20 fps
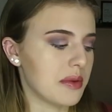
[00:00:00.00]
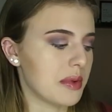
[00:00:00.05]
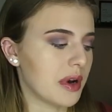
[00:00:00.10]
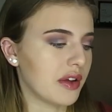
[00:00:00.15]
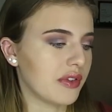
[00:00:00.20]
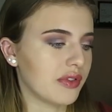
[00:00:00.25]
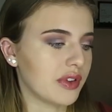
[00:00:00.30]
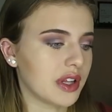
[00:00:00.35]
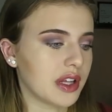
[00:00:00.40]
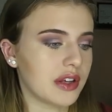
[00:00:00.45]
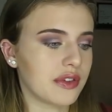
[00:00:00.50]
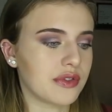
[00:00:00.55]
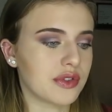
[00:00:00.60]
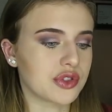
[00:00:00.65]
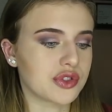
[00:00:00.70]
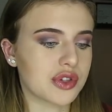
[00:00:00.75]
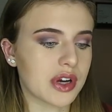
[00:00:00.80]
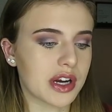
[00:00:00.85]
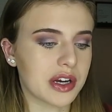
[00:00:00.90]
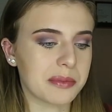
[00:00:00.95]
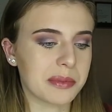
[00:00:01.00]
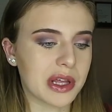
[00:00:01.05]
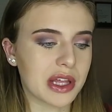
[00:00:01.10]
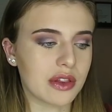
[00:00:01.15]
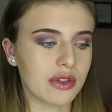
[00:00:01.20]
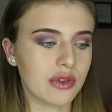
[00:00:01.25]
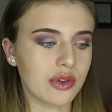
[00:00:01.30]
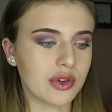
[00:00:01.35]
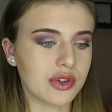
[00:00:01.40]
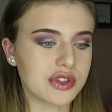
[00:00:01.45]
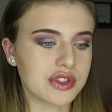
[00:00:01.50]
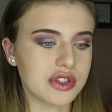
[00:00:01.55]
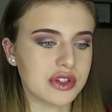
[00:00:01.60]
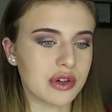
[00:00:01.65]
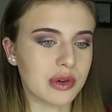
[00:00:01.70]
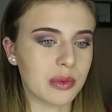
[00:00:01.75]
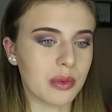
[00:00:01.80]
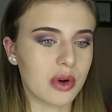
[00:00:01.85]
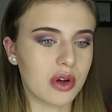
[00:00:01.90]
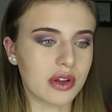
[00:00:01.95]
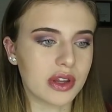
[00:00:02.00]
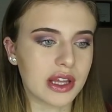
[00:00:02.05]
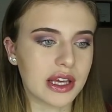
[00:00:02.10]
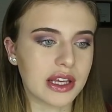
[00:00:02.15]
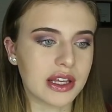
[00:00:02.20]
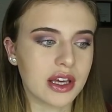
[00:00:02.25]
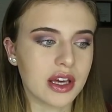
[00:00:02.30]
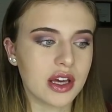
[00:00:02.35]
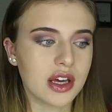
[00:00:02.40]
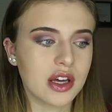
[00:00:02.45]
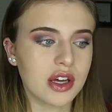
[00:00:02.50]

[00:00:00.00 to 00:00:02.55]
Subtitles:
but I feel like if you're trying to make looks, you don't want like